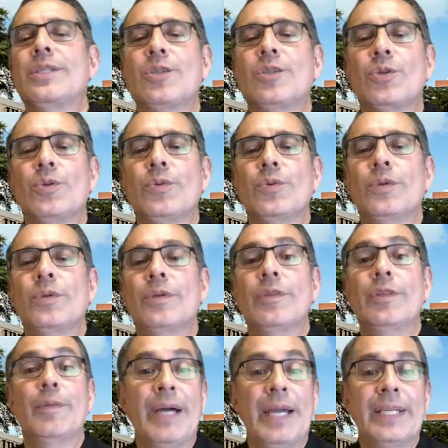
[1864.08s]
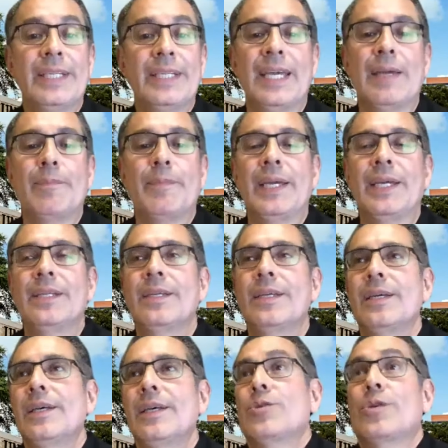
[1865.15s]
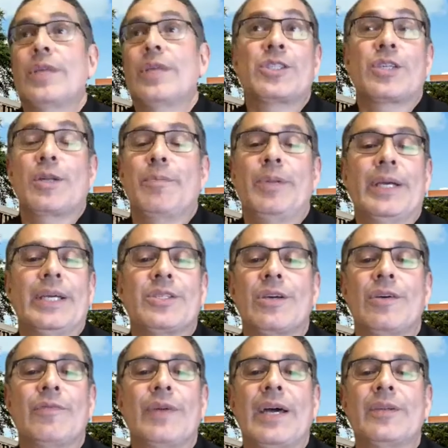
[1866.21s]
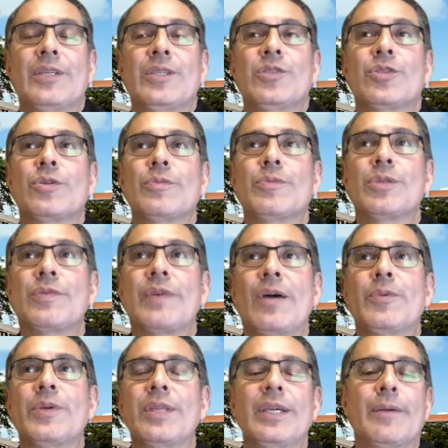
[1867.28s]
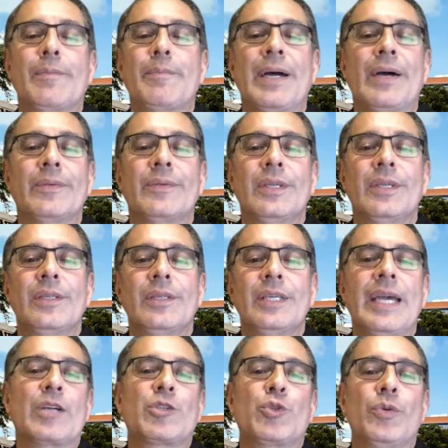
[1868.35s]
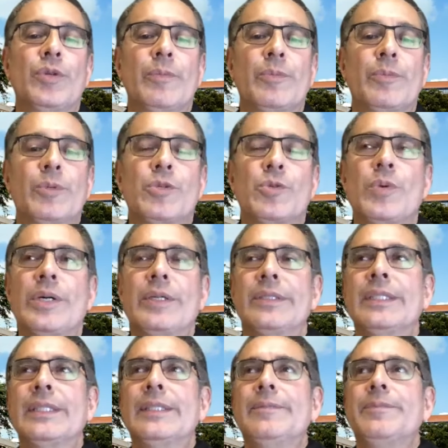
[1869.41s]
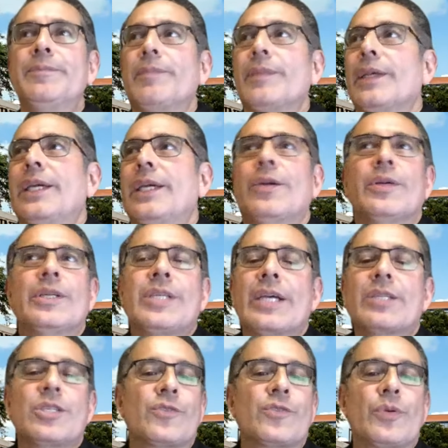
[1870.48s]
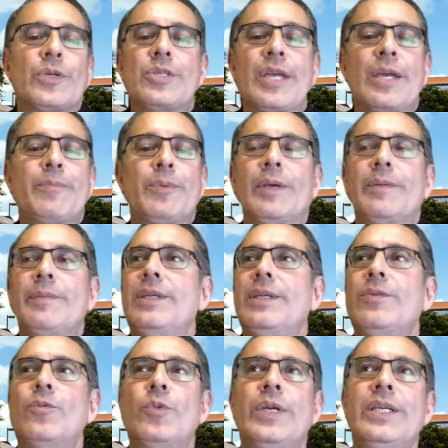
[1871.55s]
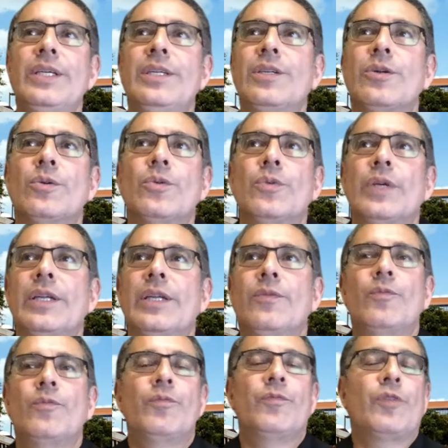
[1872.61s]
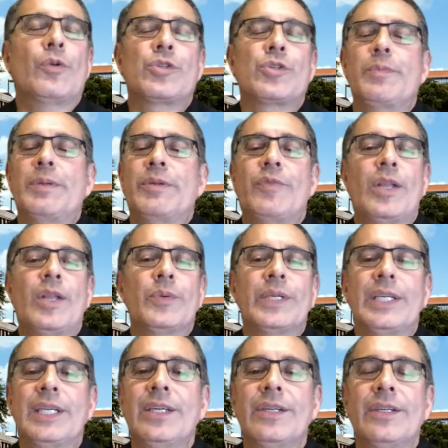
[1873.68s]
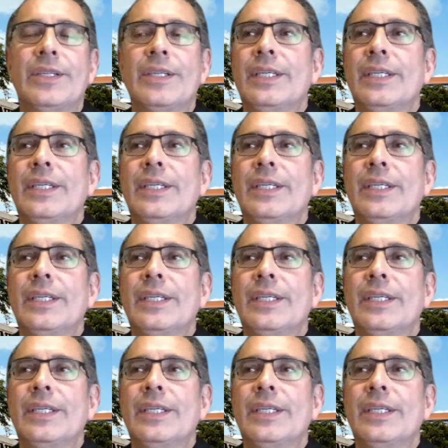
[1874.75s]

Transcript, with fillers: to the Biden campaign. So that's going to play itself out in terms of how we think about the actual numbers as well. Here in Texas, for example, I mean, we, you know, and folks who've been following it here,